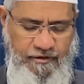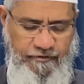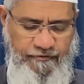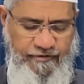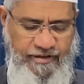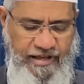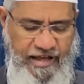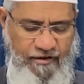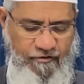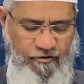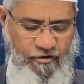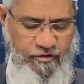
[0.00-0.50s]

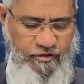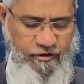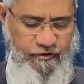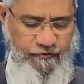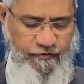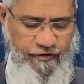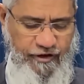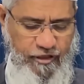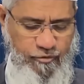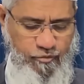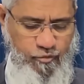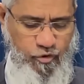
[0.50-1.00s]
We have on the
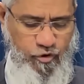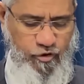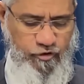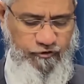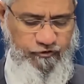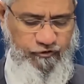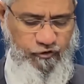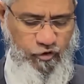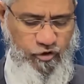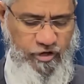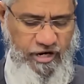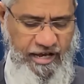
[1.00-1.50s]
Facebook
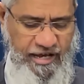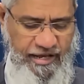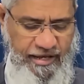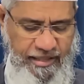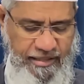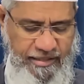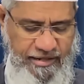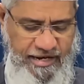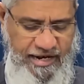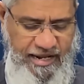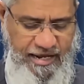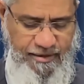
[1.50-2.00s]
Sona
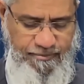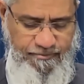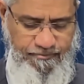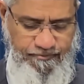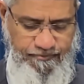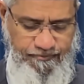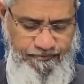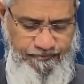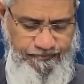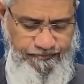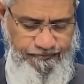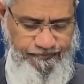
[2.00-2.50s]

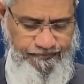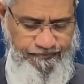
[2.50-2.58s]
Islam,